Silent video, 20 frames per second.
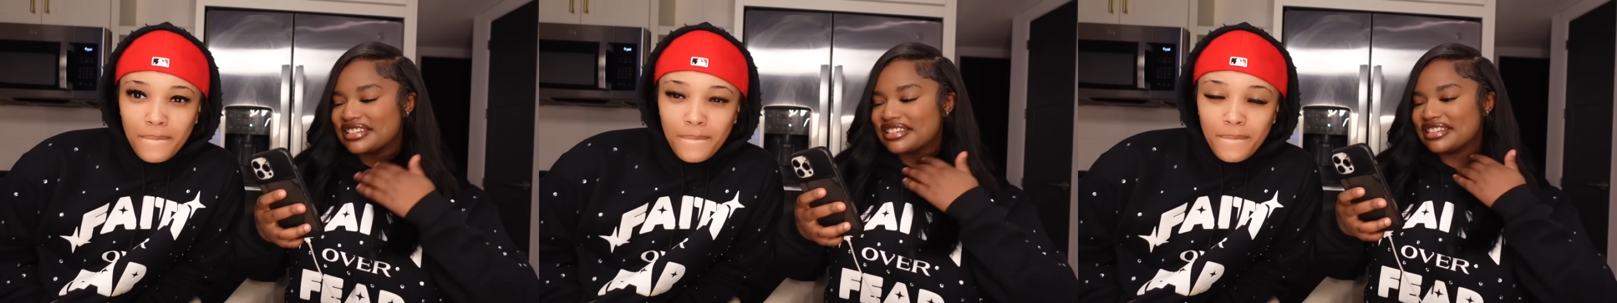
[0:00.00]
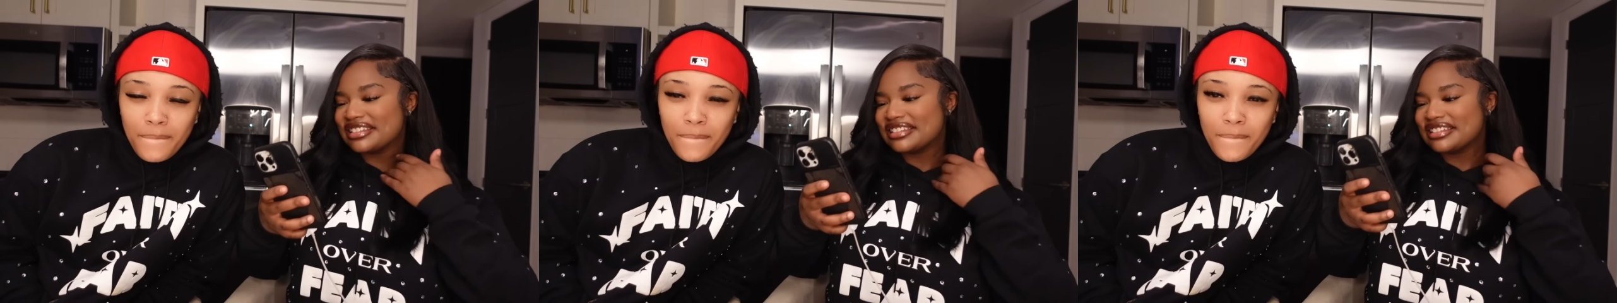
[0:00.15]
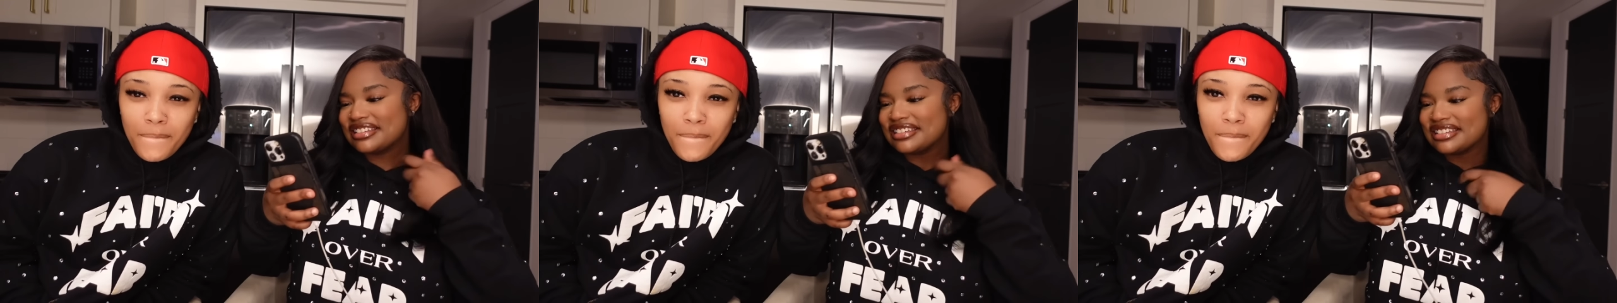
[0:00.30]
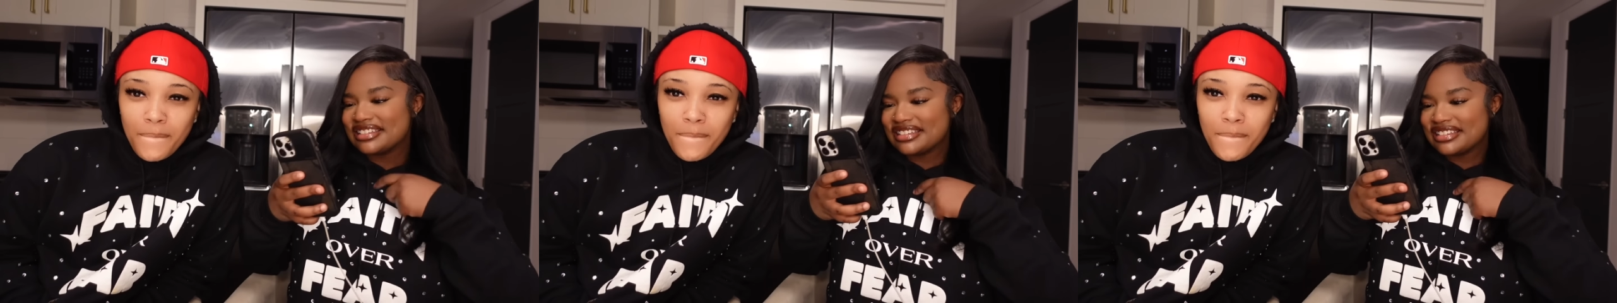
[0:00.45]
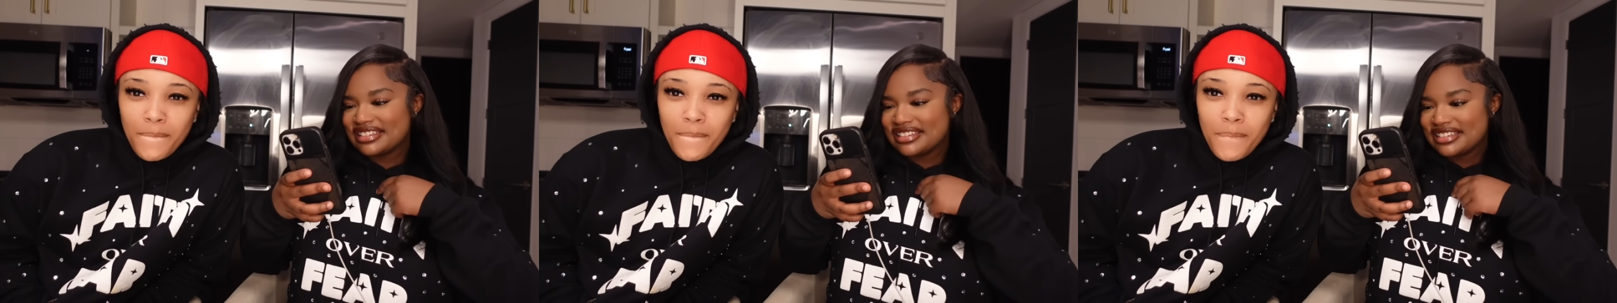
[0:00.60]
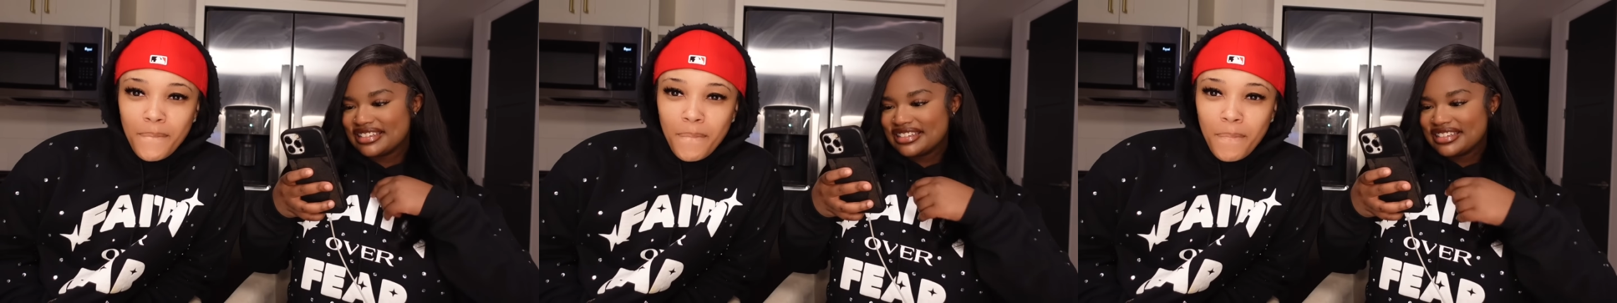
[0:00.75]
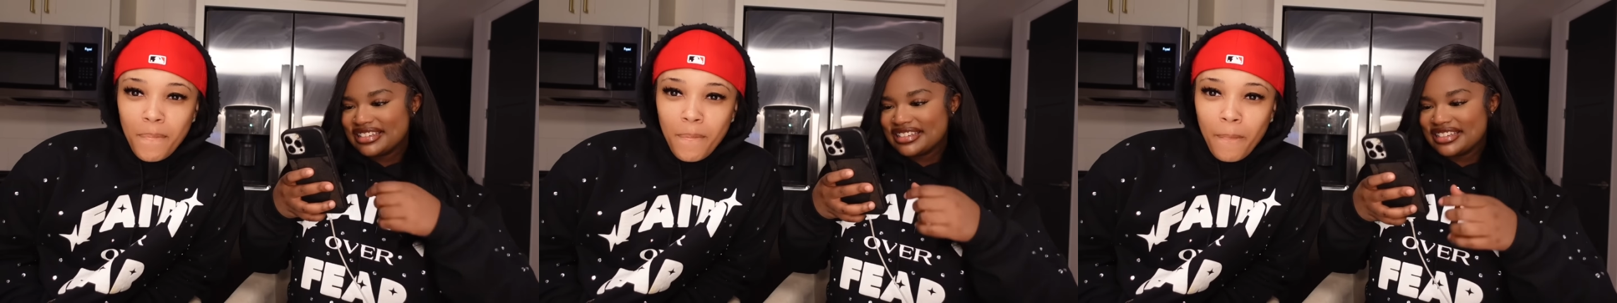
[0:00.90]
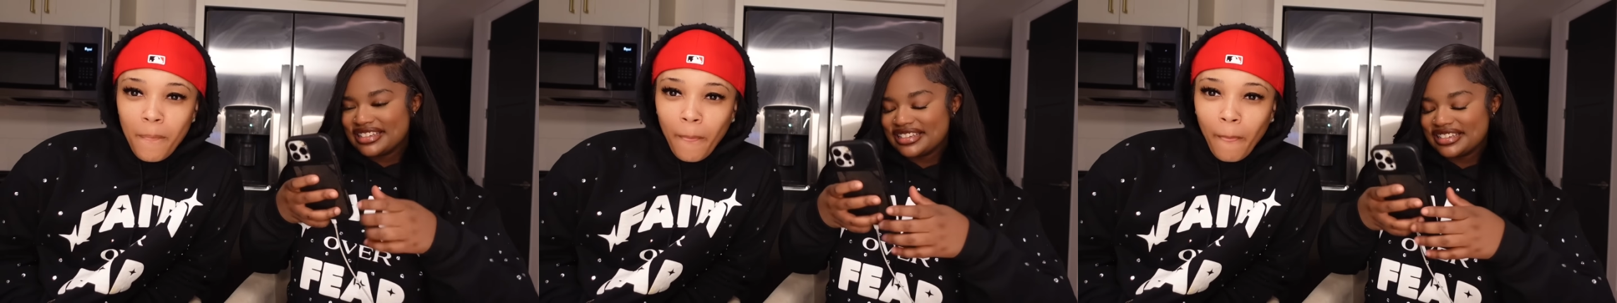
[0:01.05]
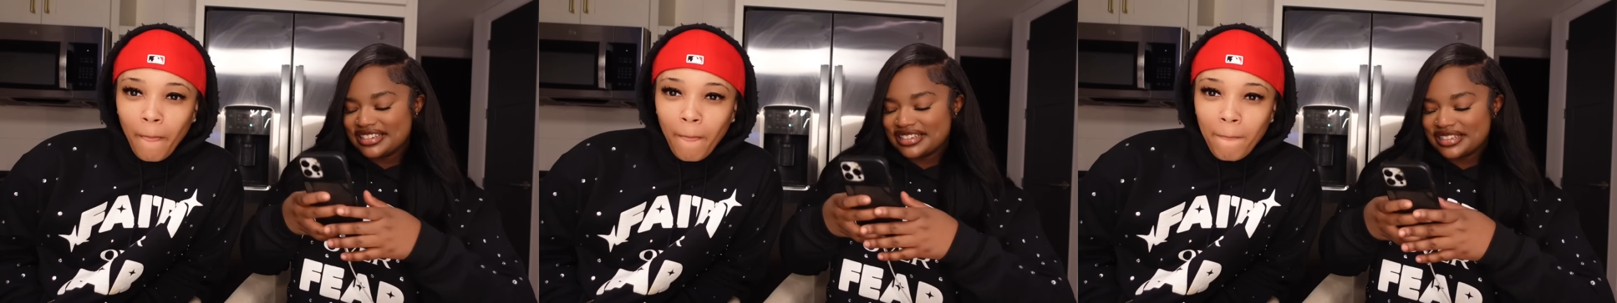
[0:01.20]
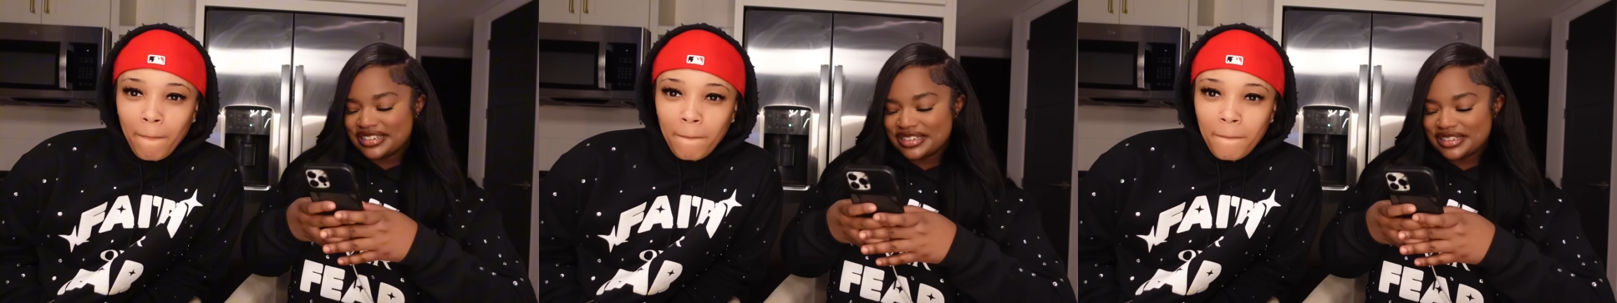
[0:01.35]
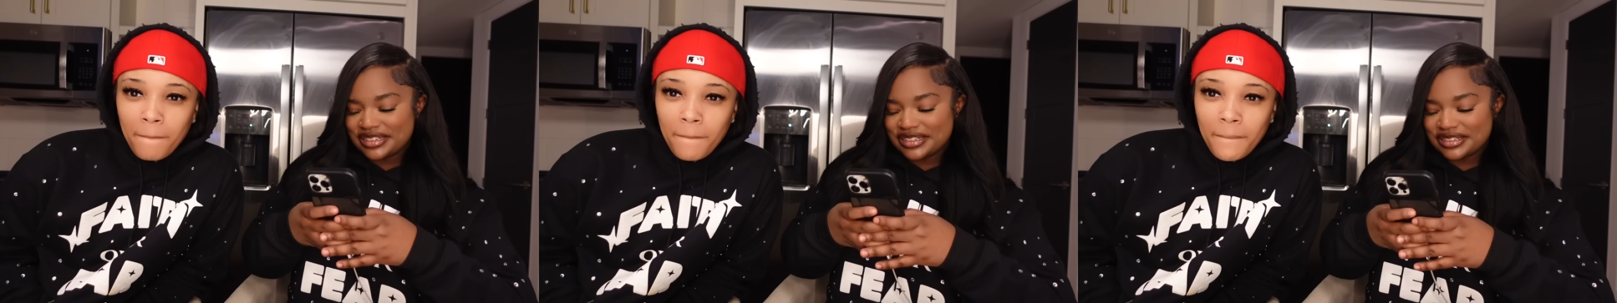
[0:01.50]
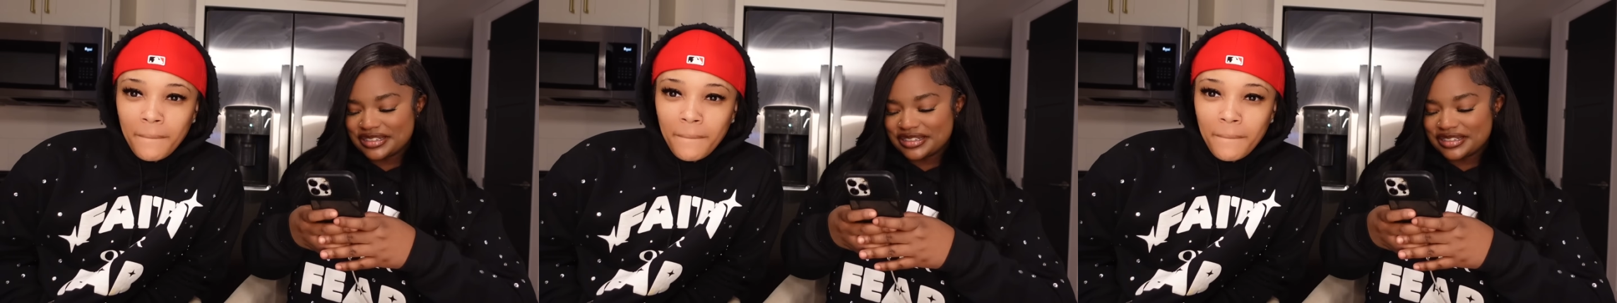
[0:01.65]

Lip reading: No one is speaking in this clip.